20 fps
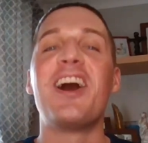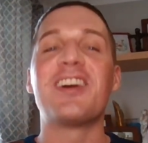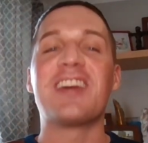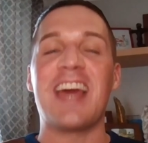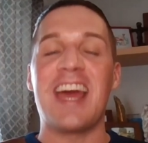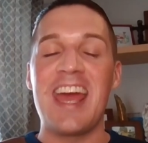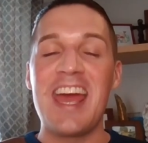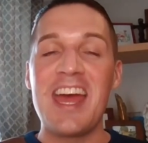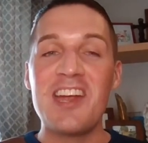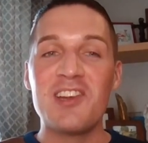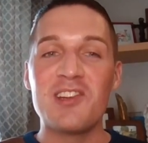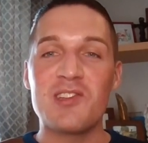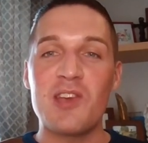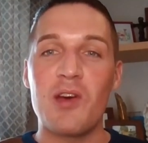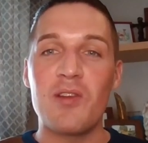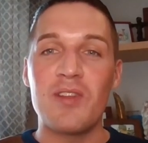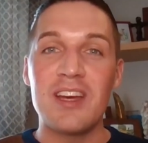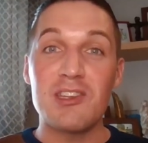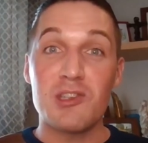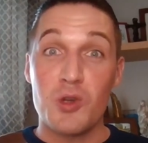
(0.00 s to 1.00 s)
okay,
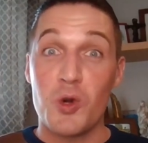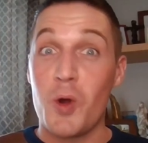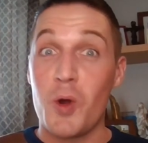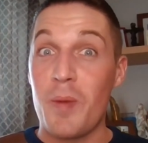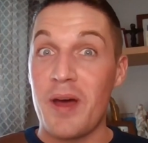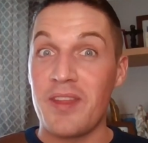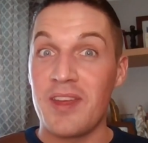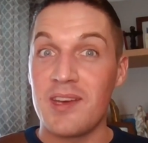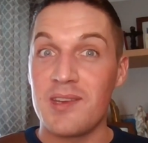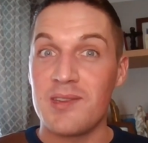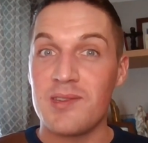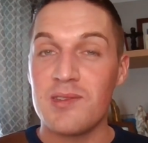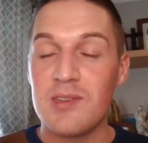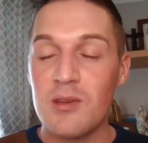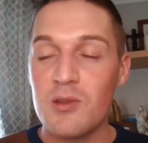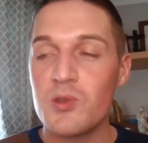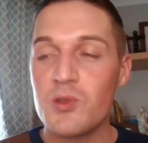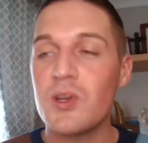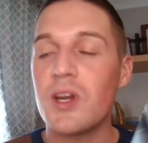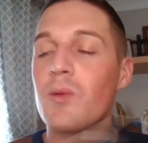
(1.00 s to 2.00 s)
so let's talk about this.
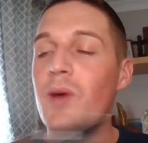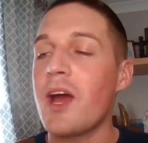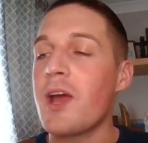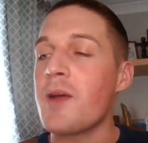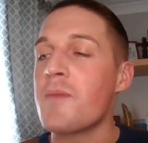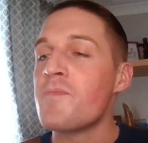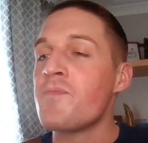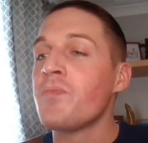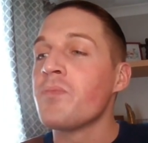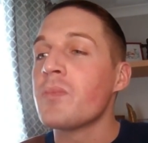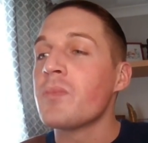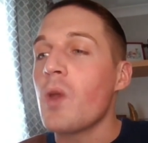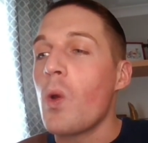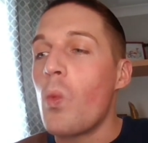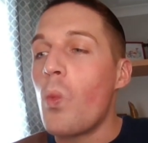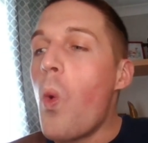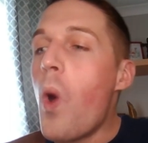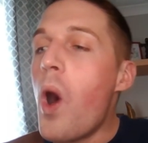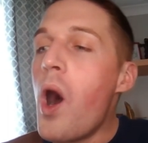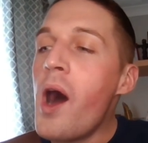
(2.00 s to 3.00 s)
So, straight away,
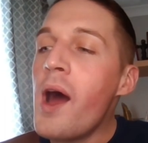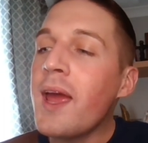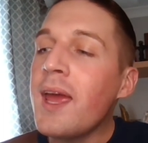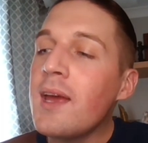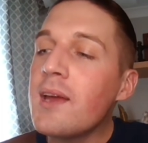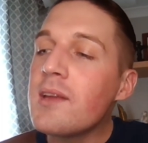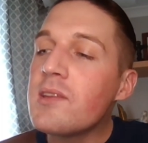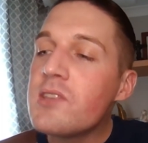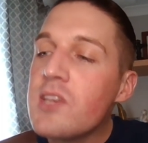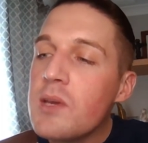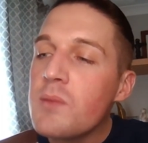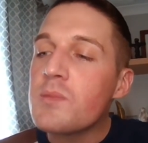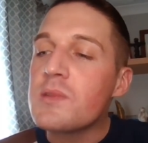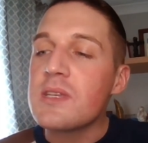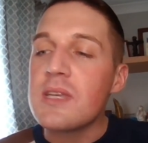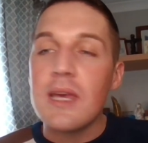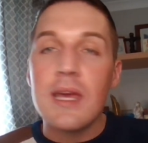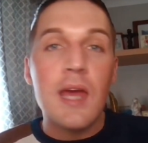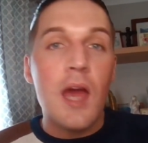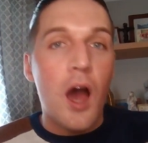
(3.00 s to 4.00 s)
why Deep
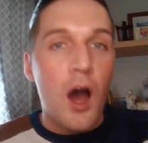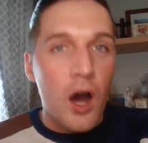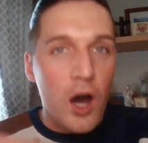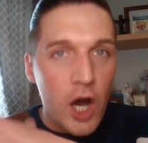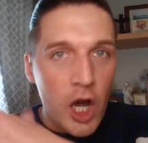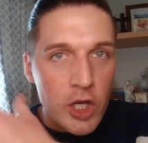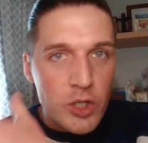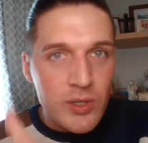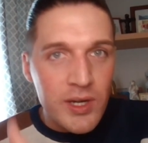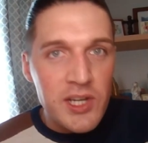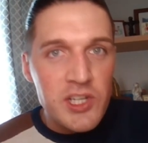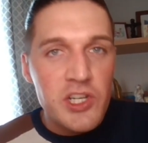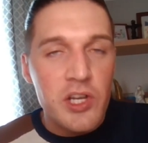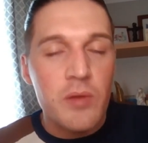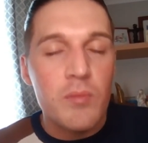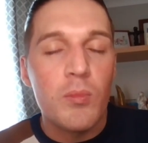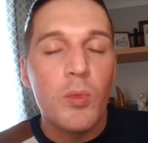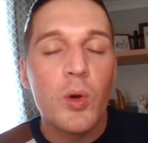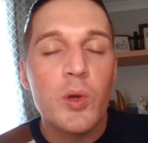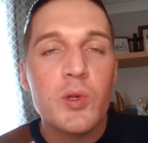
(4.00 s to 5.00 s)
Sea
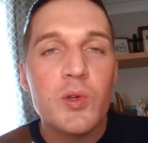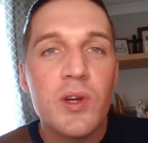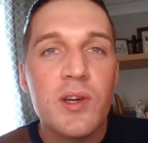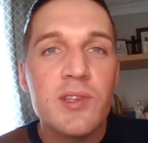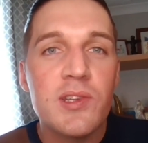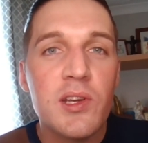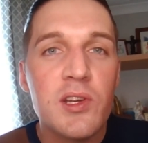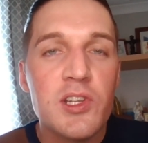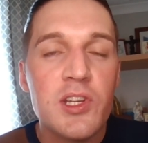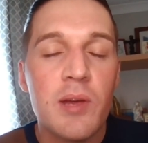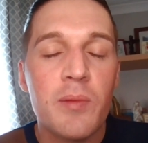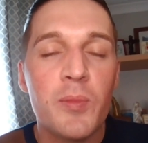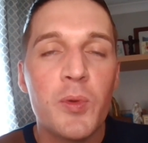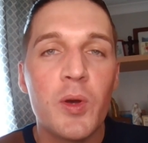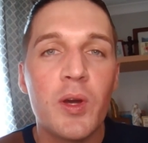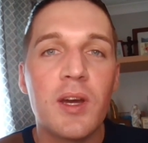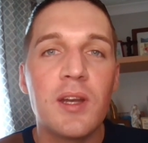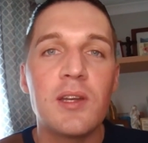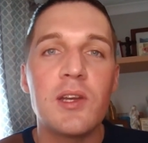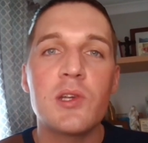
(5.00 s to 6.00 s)
Hydration Moisturizing
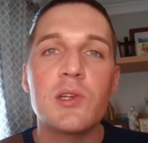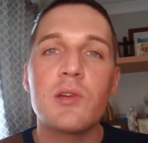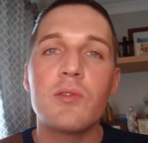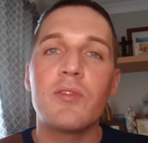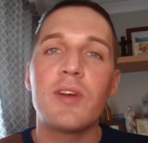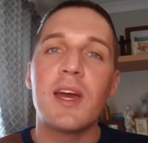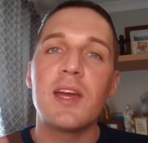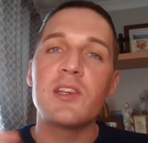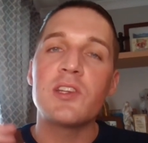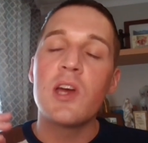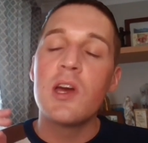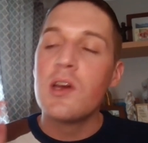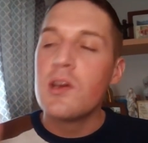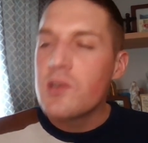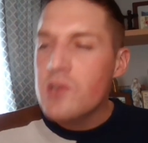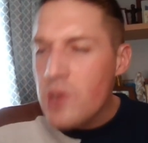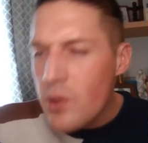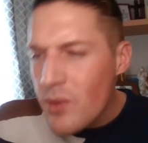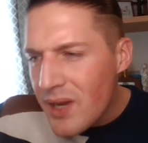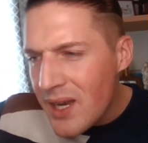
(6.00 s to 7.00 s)
Shampoo Conditioner Range?
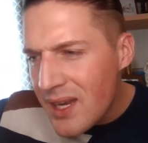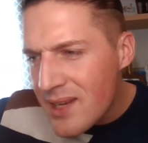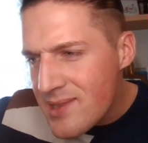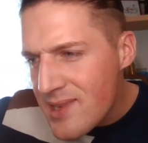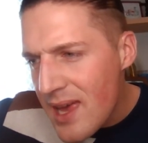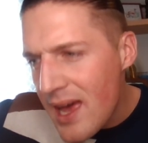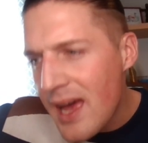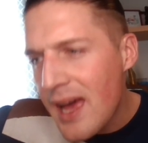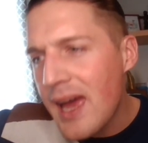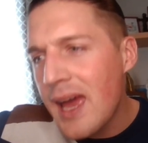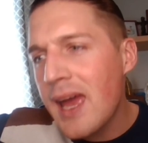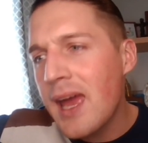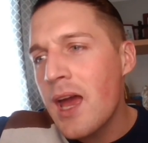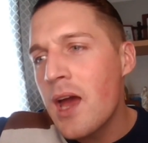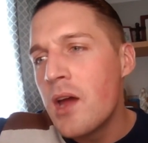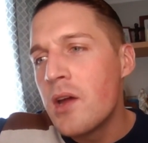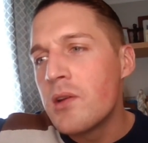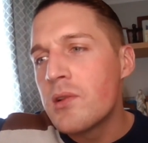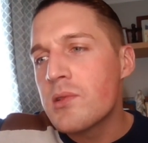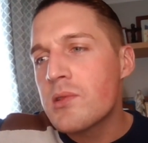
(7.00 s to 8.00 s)
So it is a
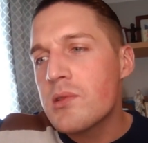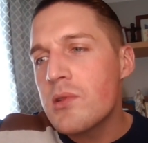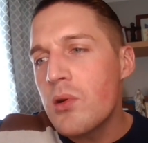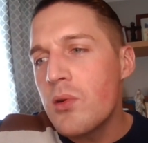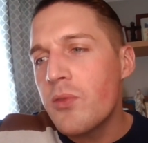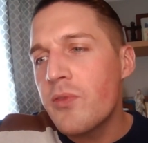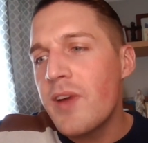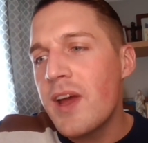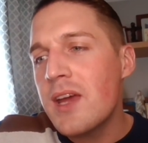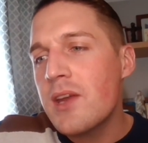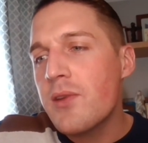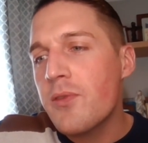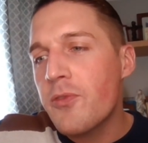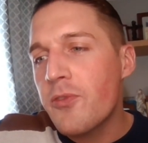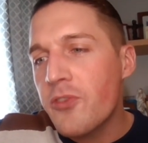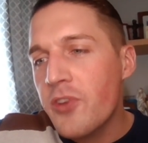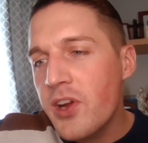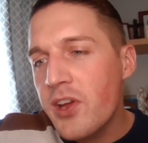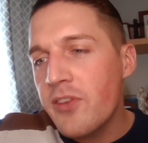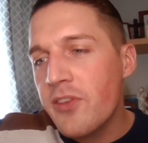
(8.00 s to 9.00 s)

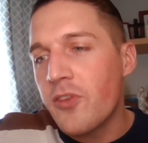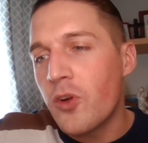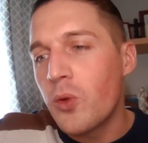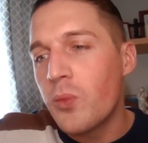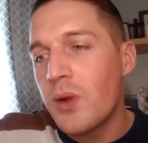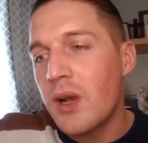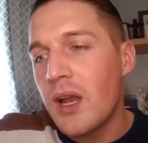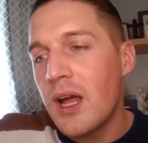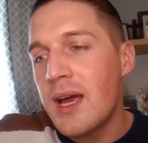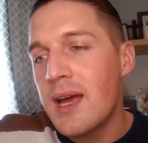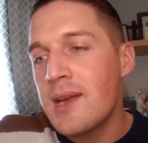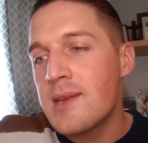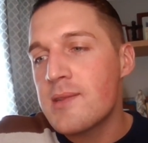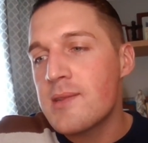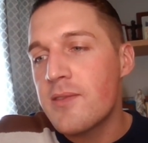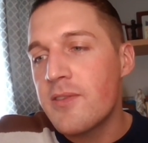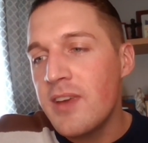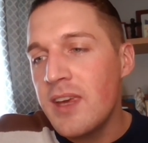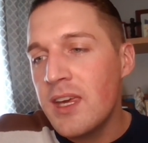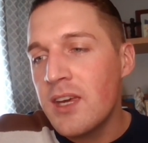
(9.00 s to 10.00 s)
sulfate-free formula.
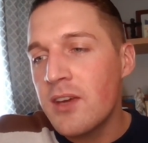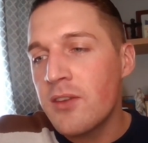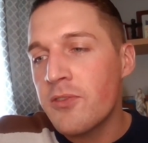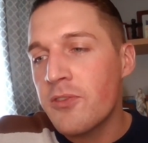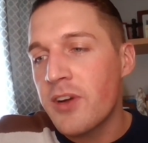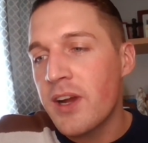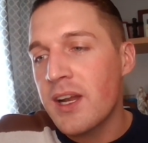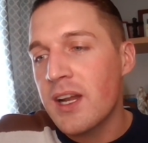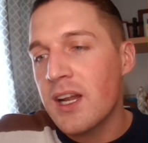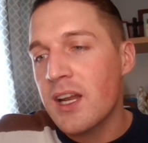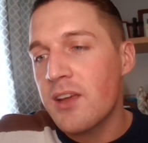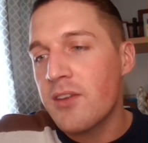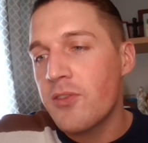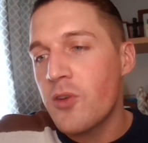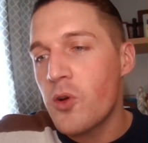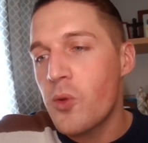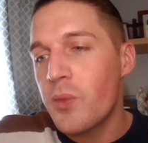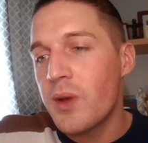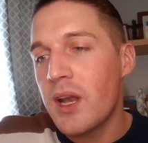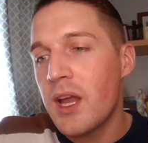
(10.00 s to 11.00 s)
It's vegan-friendly
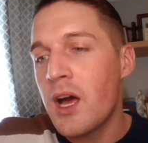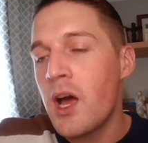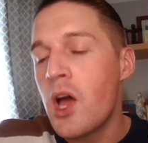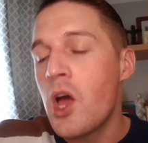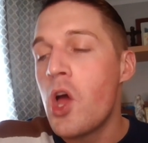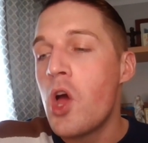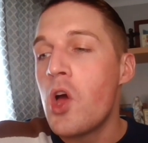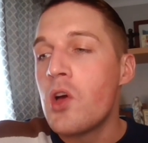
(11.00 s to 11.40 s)
formula.